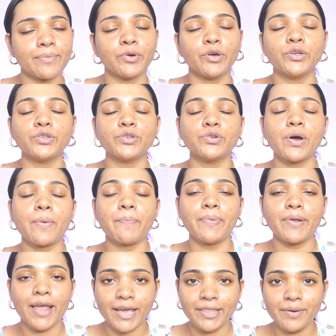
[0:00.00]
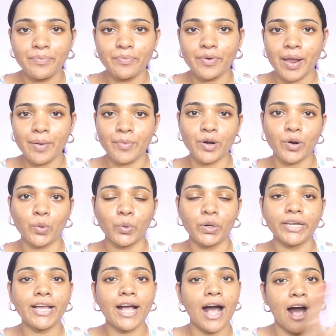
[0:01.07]
I'm going to apply the primer
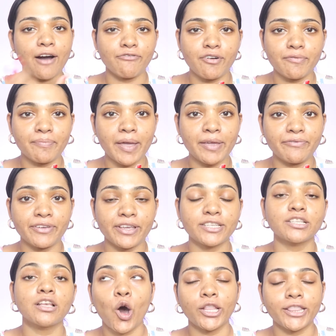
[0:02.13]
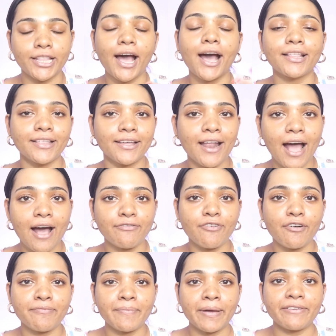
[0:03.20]
only half of my face. On the other half
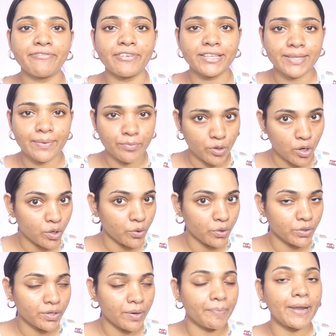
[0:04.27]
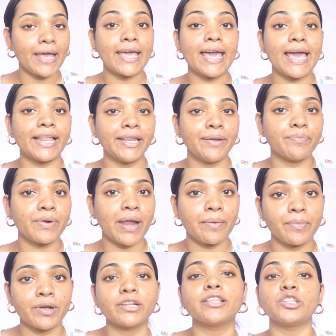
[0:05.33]
of my face, I'm not going to apply any
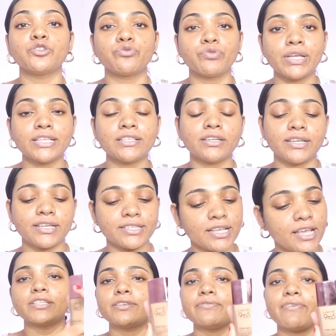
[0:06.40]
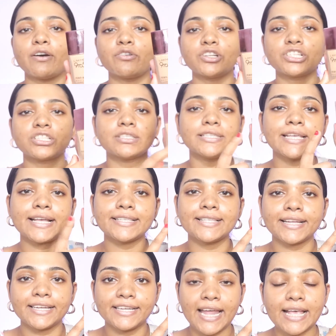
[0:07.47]
primer. The reason is because the foundation says
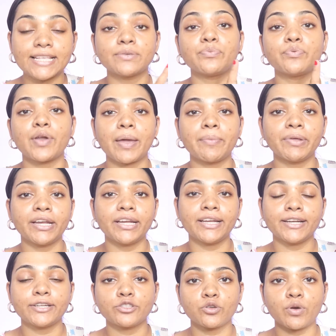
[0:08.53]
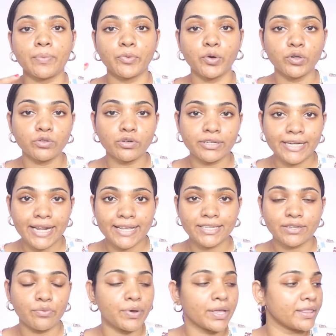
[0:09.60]
that it has primer in it, so I'm going to
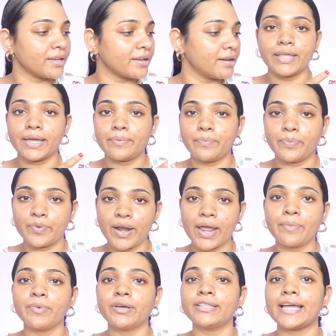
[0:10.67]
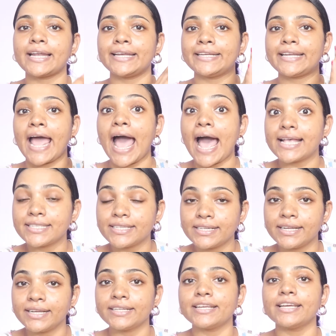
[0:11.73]
test whether that primer that it has in
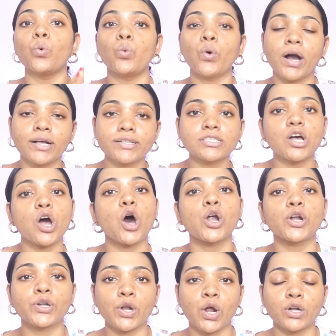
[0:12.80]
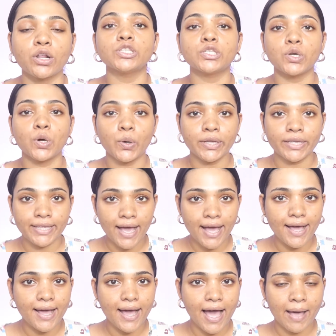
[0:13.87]
it works or not. So
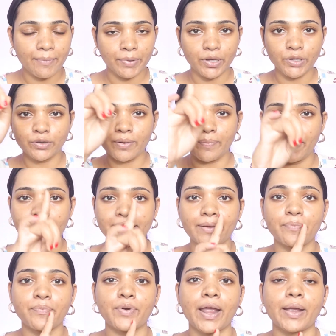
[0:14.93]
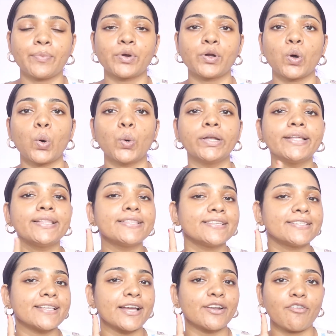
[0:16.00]
yeah, I'm going to apply the primer only
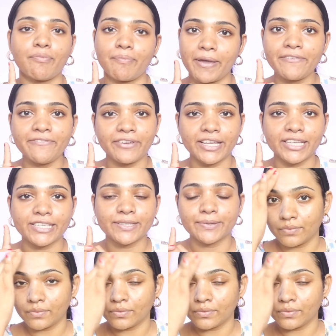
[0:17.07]
this side of my face.